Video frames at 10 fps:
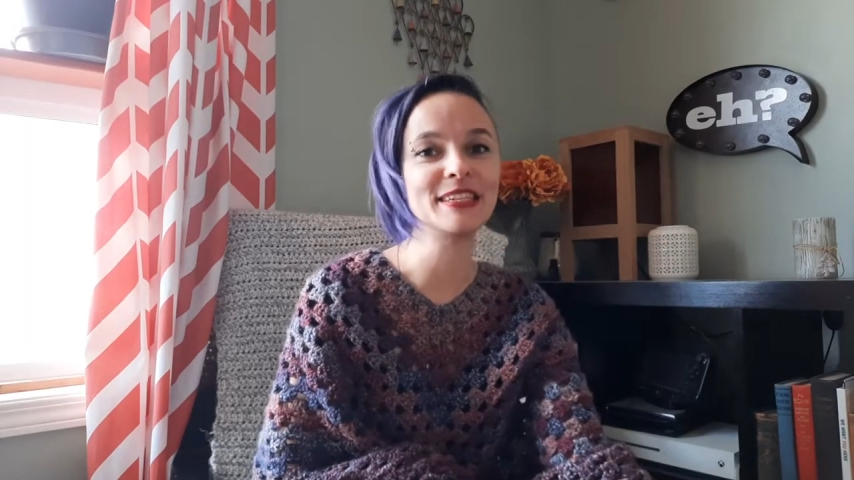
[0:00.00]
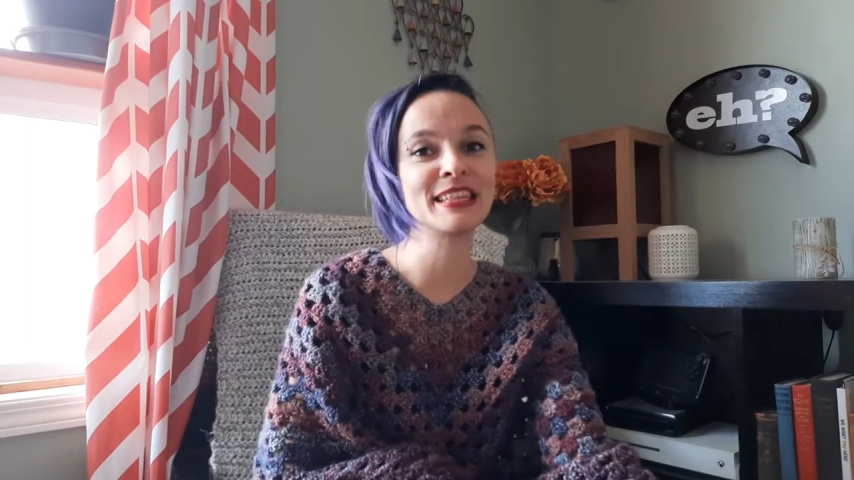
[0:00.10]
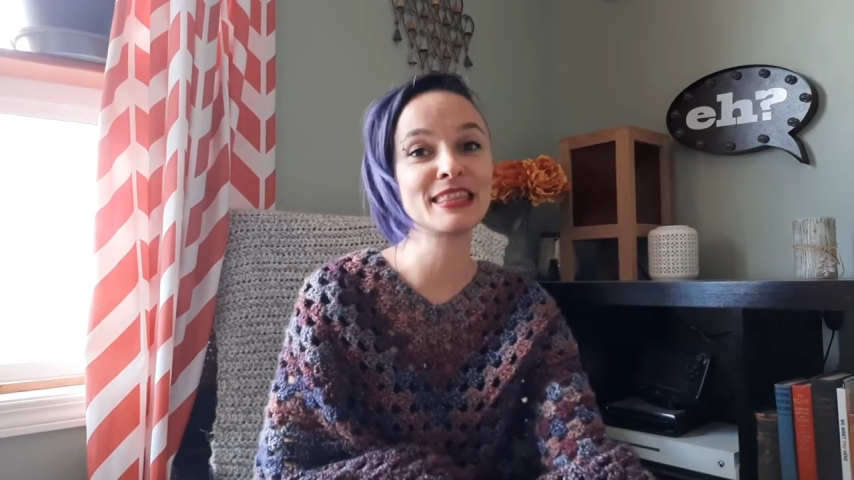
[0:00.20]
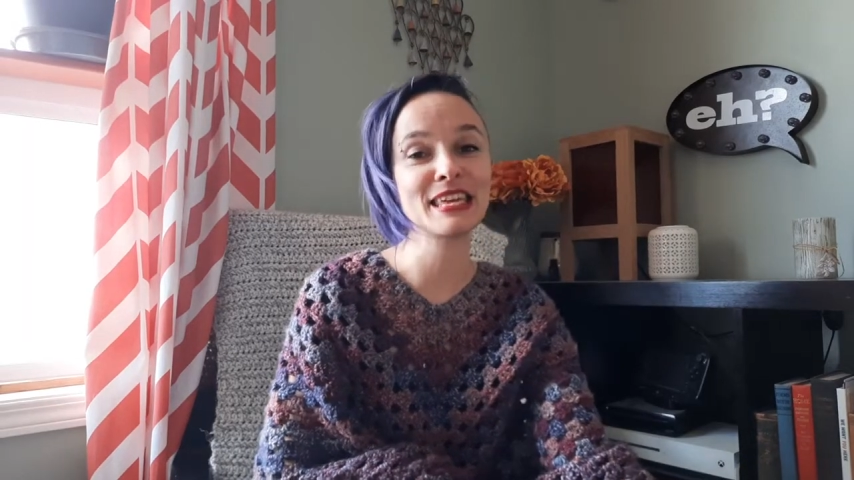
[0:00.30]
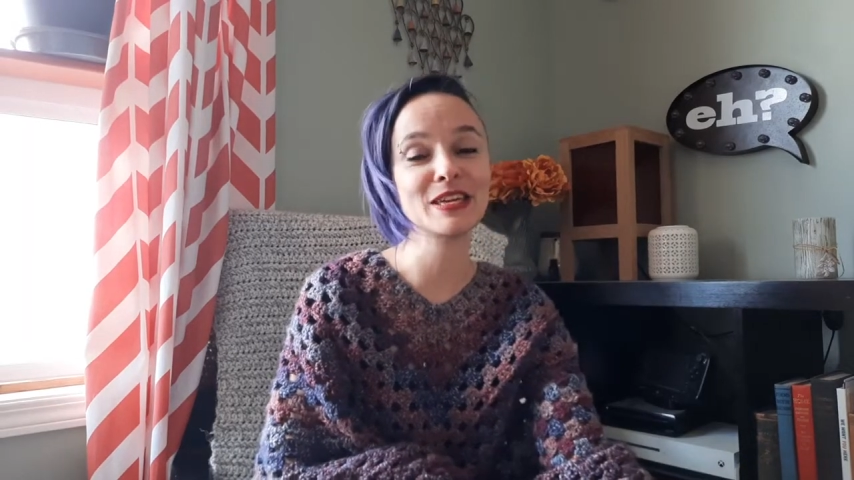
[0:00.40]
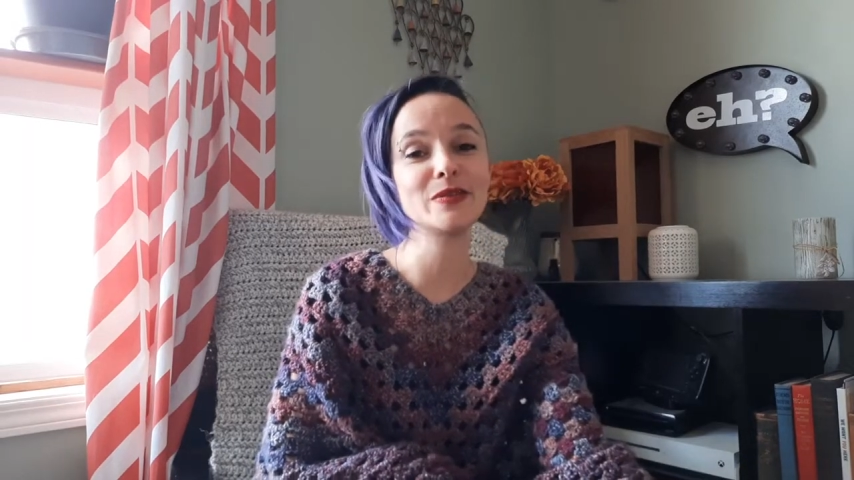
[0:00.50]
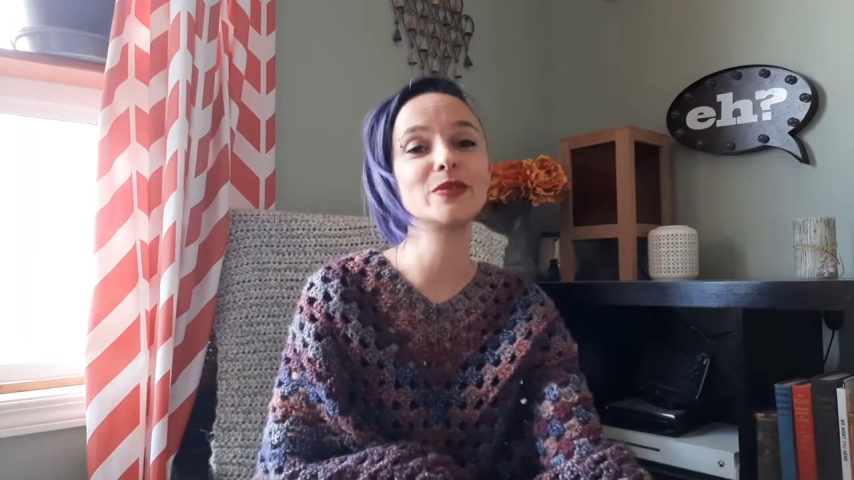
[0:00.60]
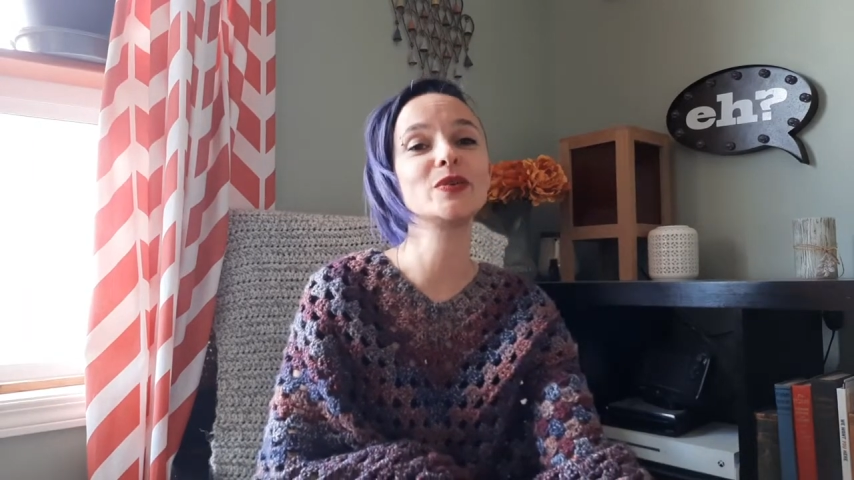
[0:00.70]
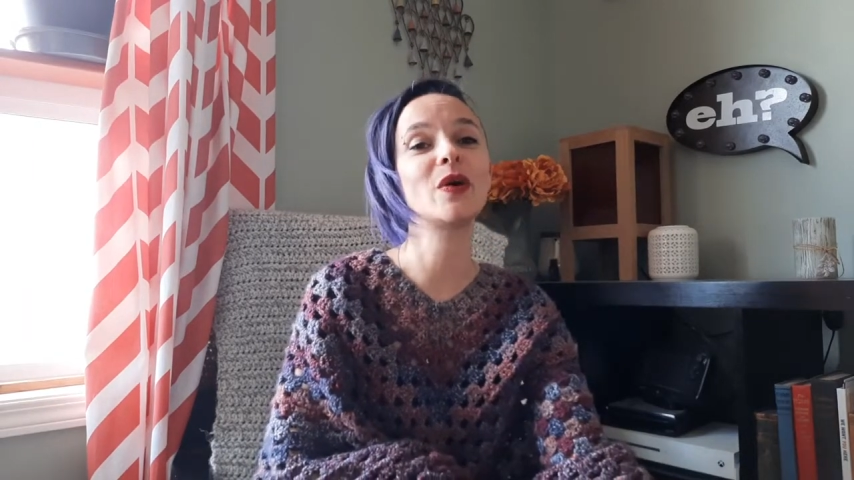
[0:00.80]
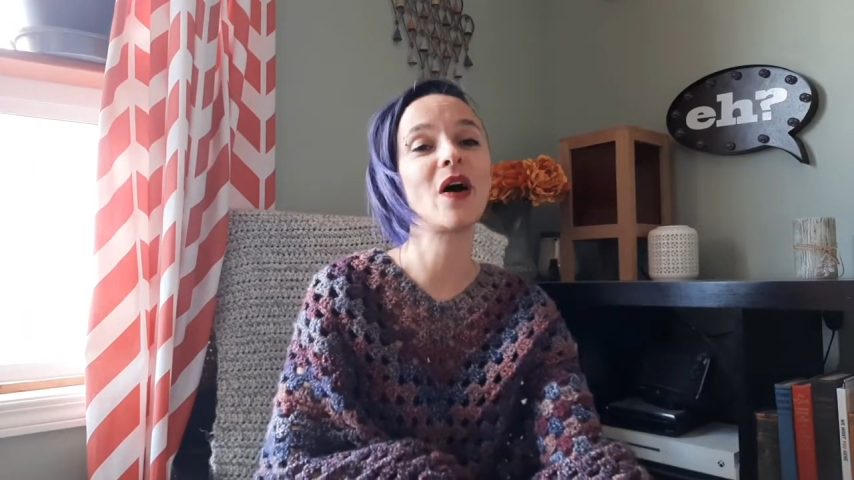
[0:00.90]
and thank you
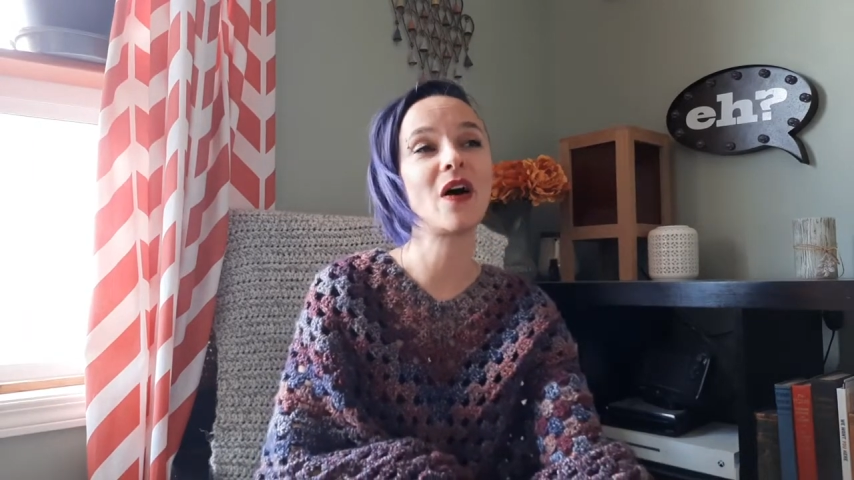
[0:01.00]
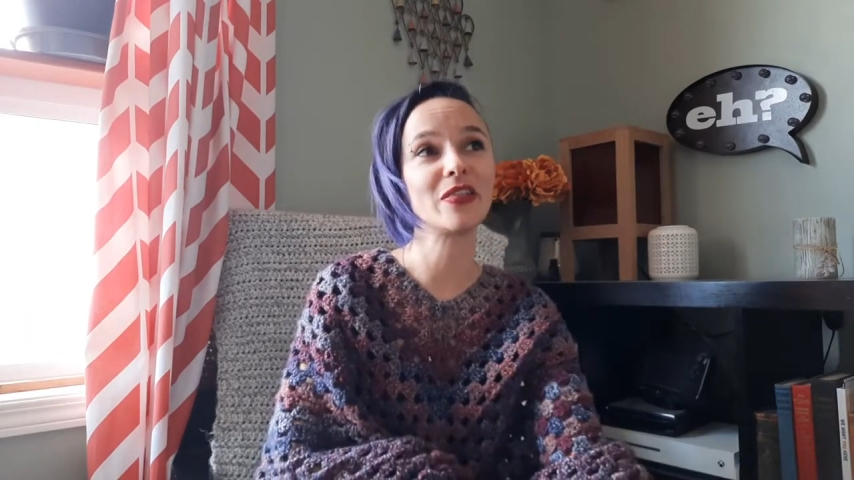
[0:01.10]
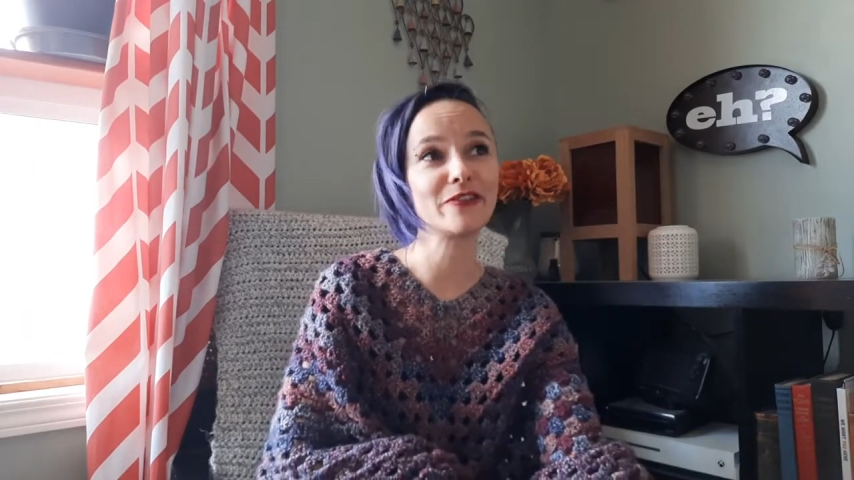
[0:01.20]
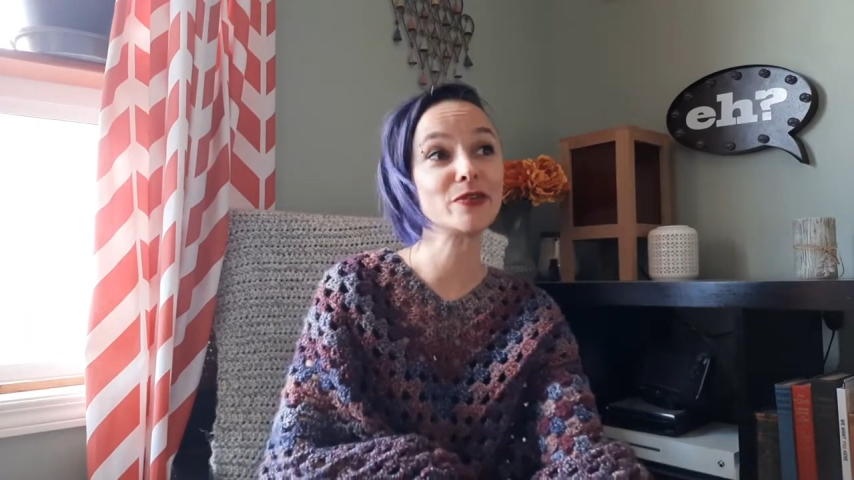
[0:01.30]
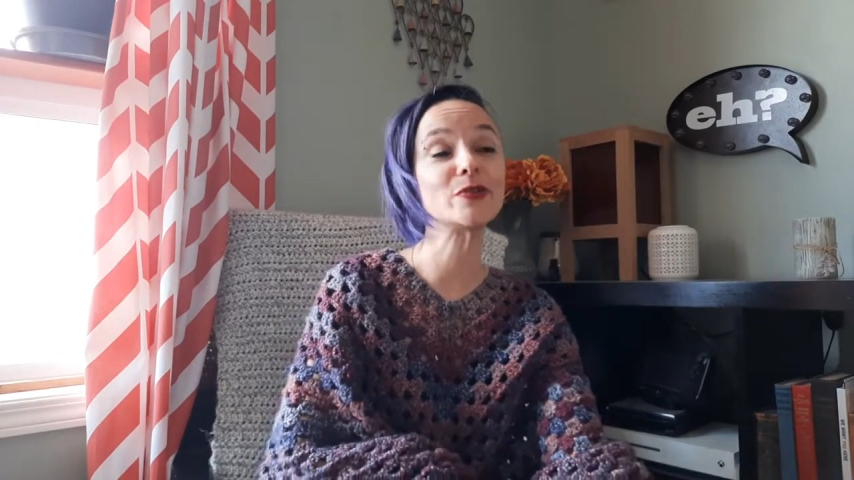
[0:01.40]
to all of you